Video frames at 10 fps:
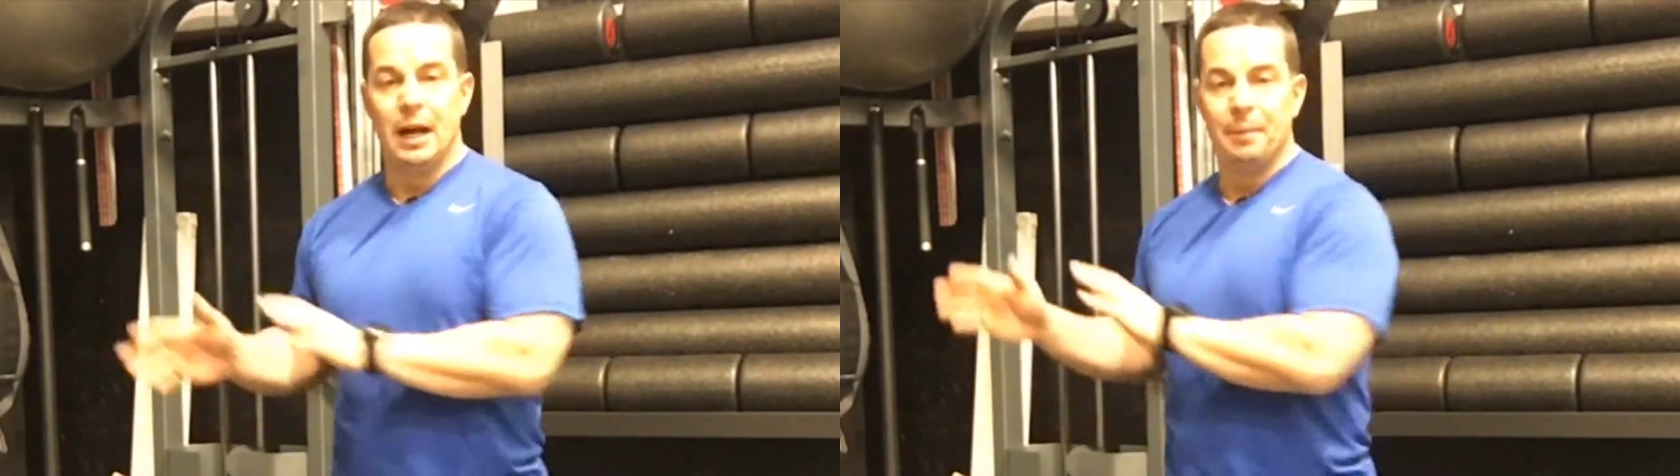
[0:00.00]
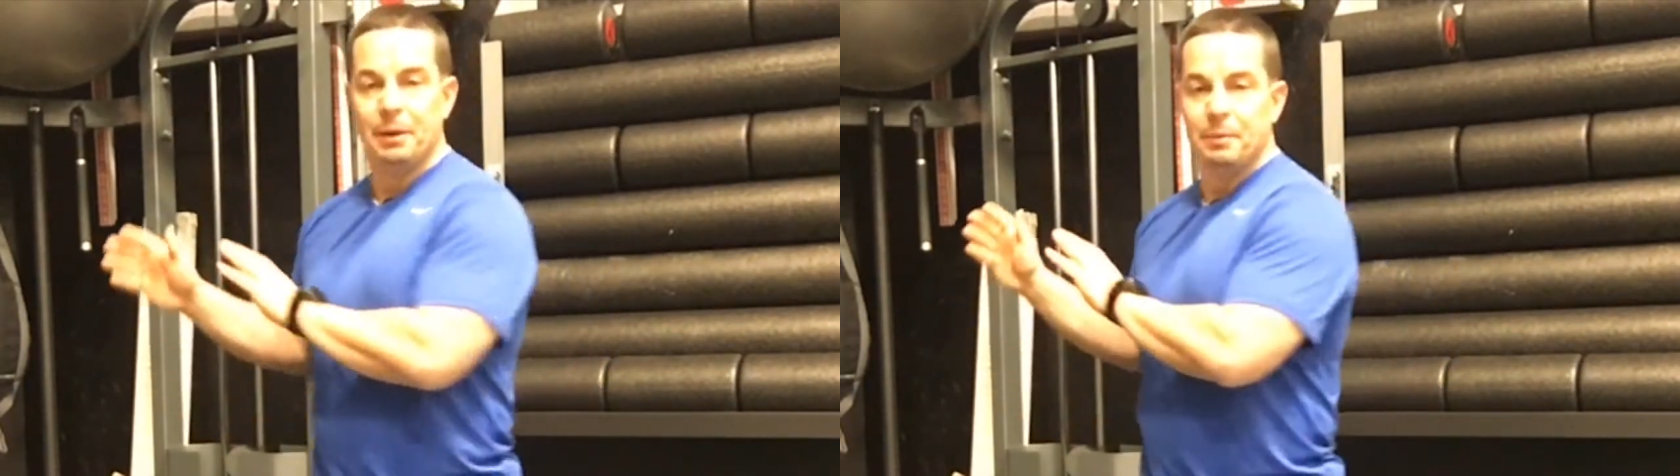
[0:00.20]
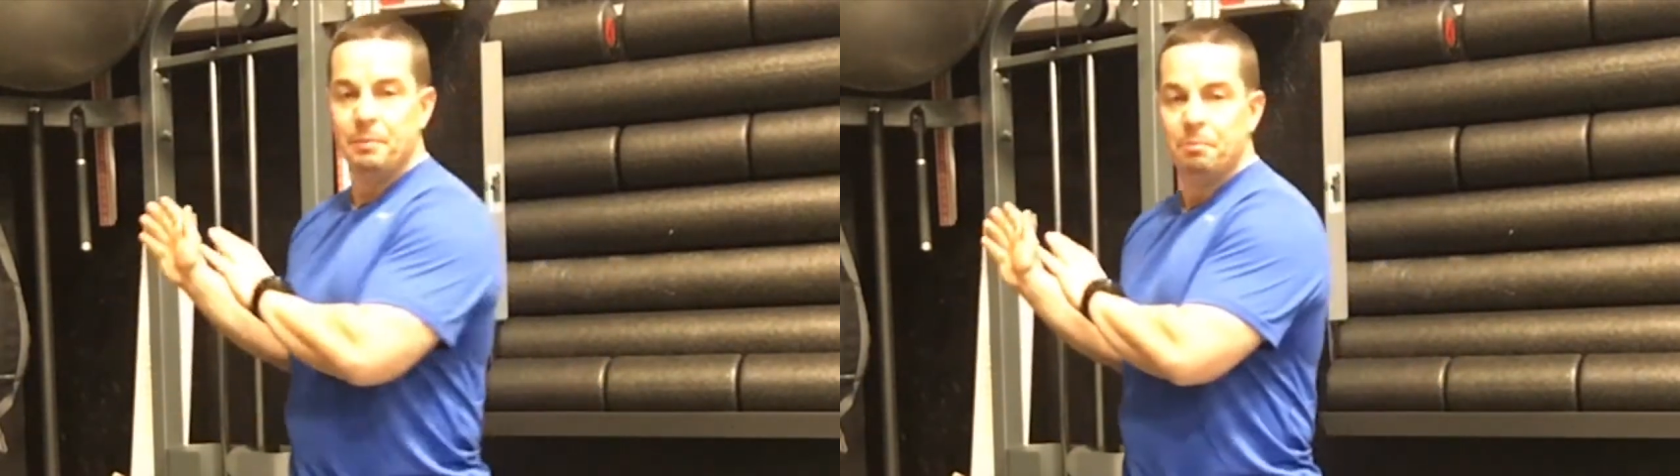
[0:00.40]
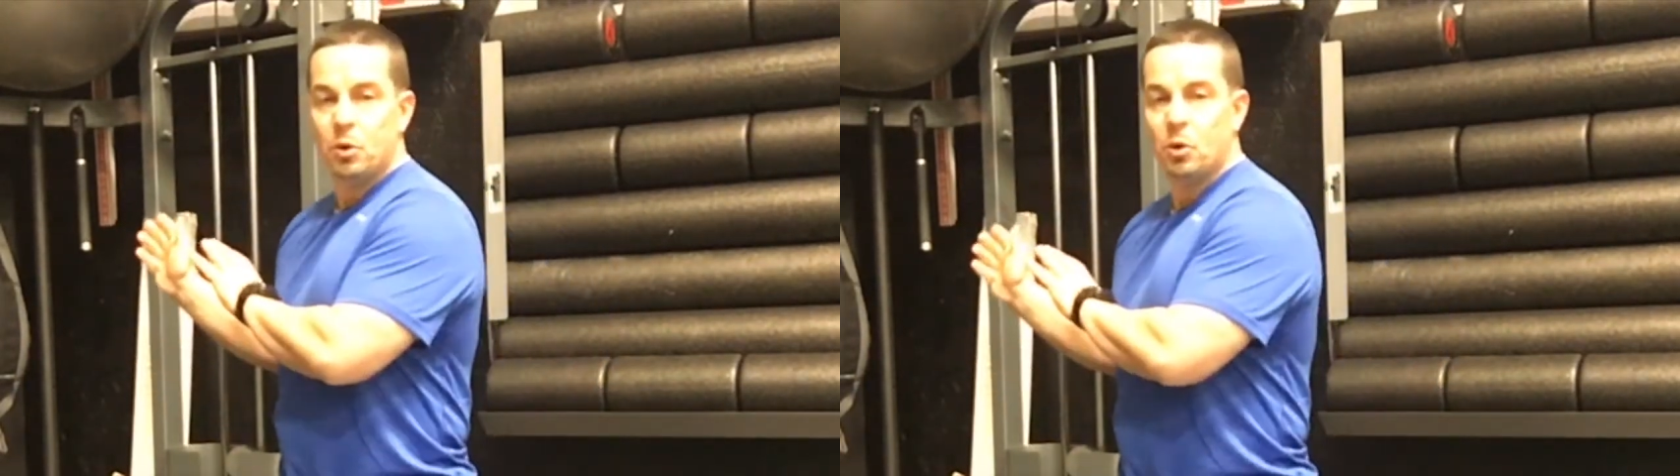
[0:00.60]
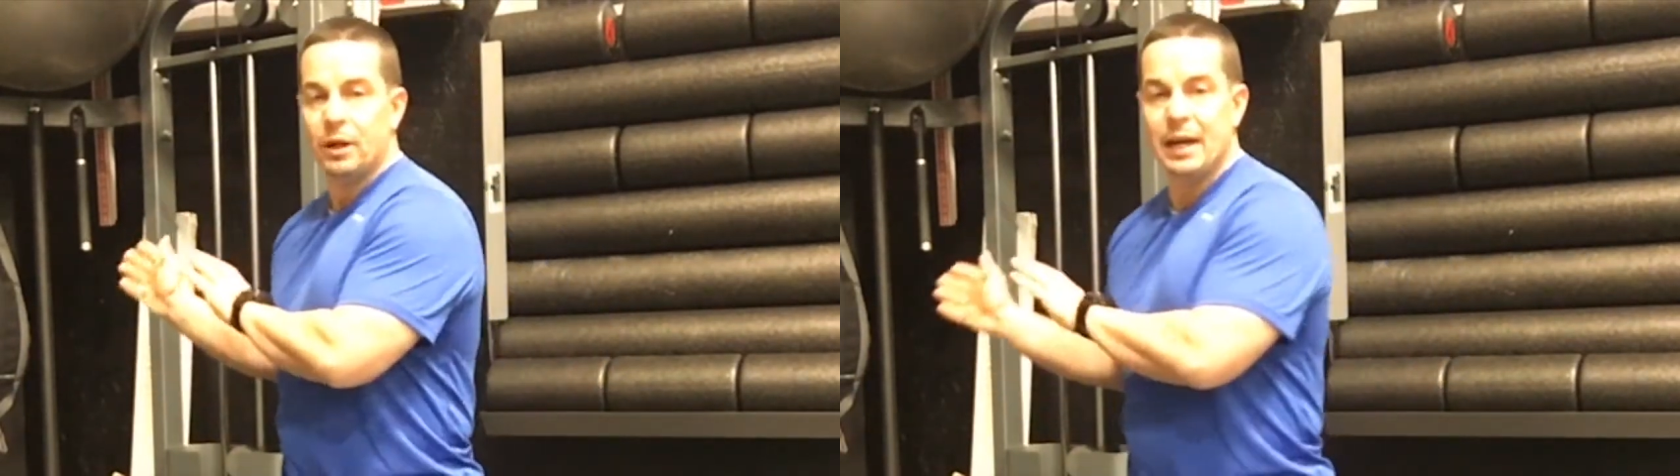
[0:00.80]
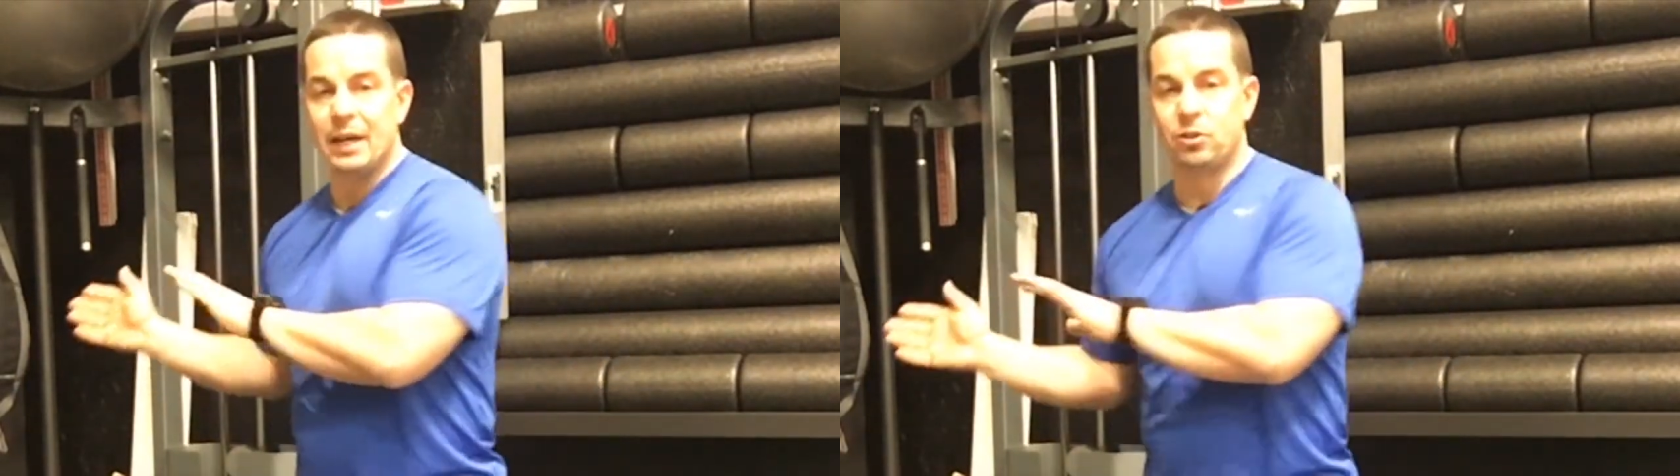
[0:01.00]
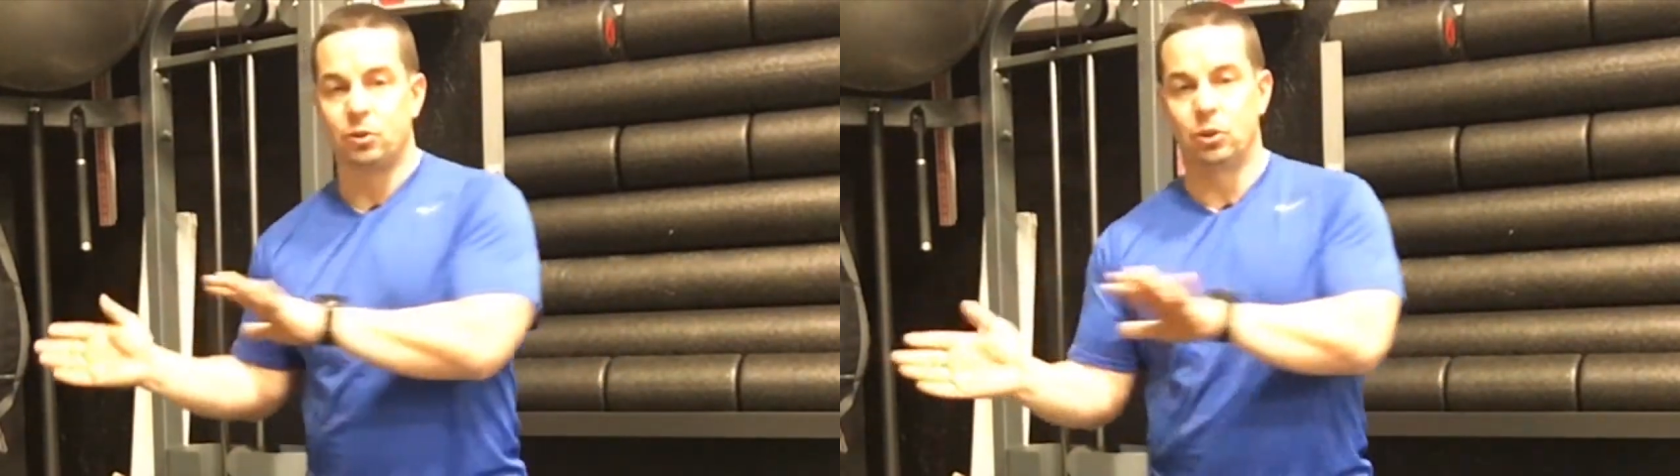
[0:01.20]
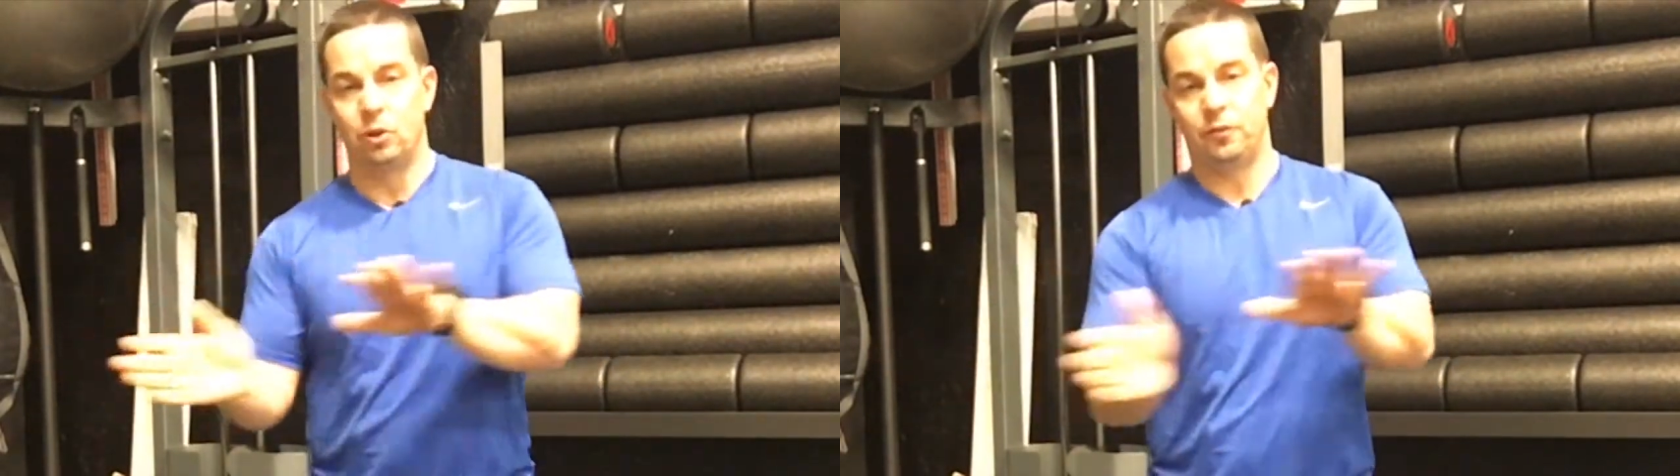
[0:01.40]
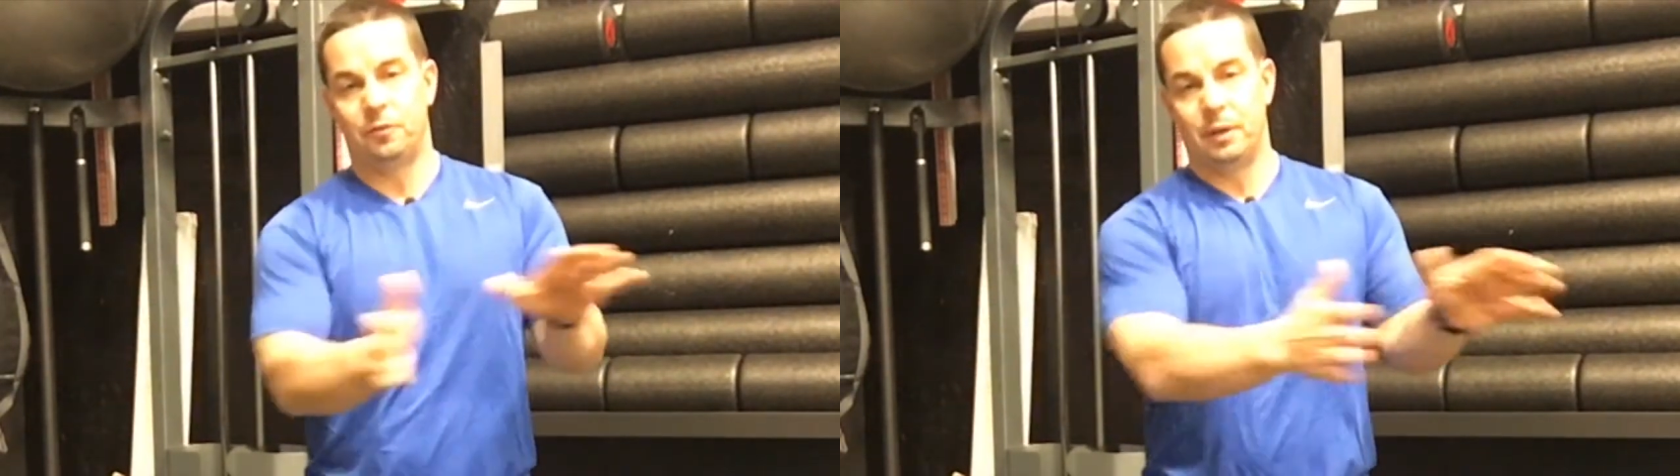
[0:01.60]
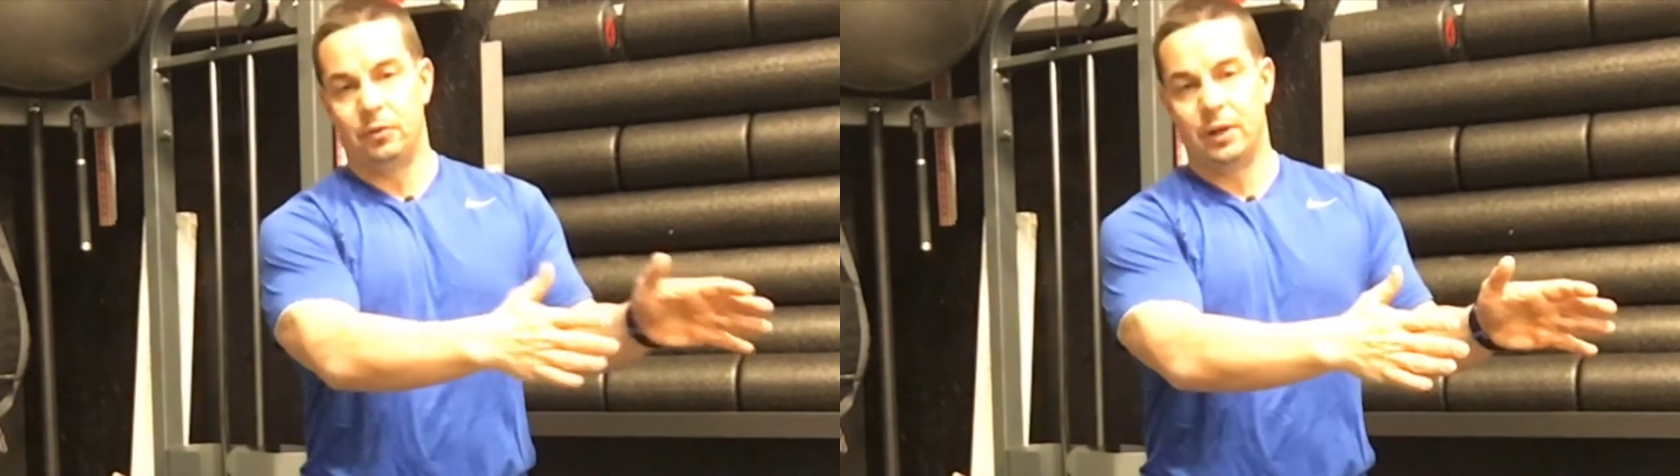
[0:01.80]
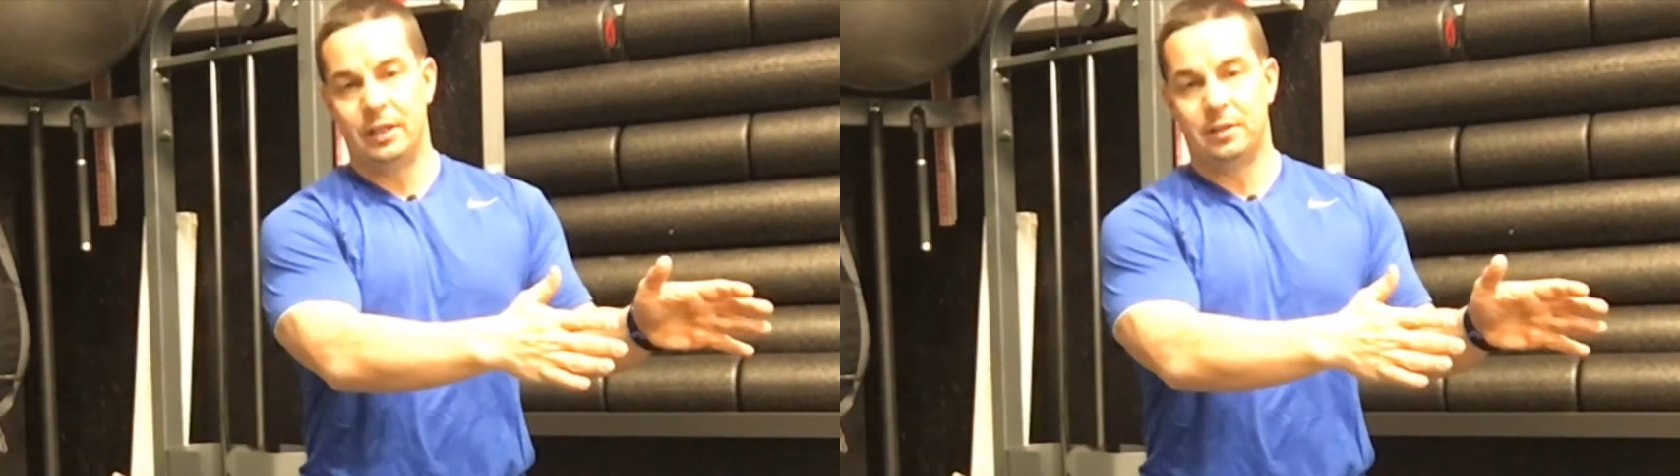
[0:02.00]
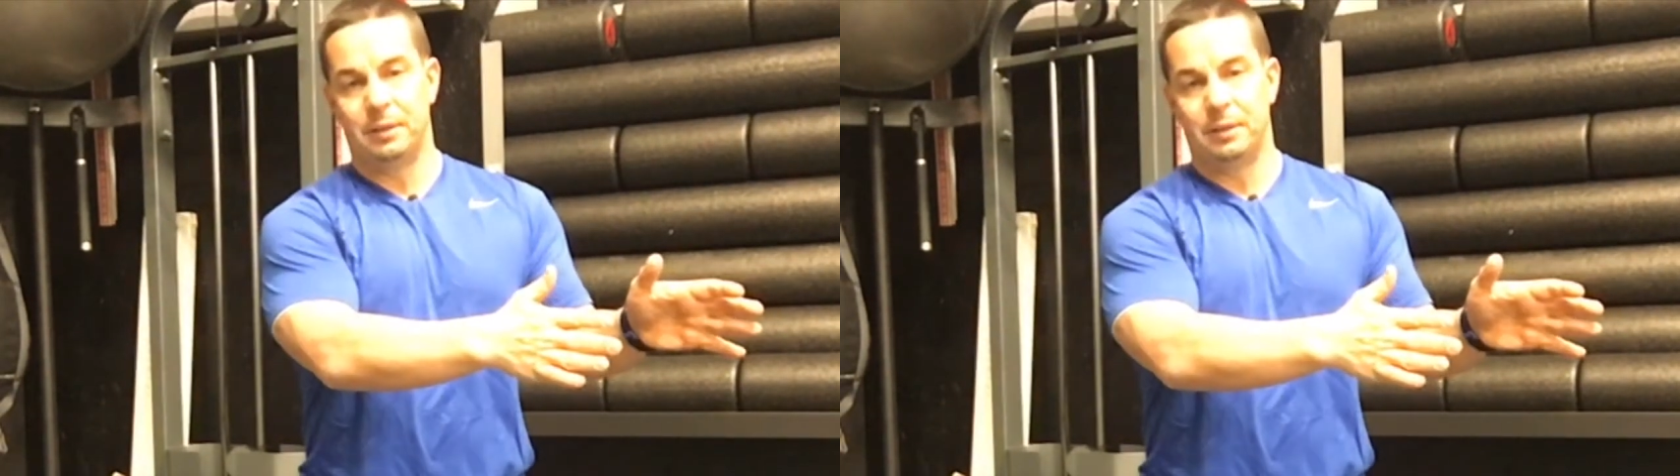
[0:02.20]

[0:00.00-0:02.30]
I'm going to be more natural going from my right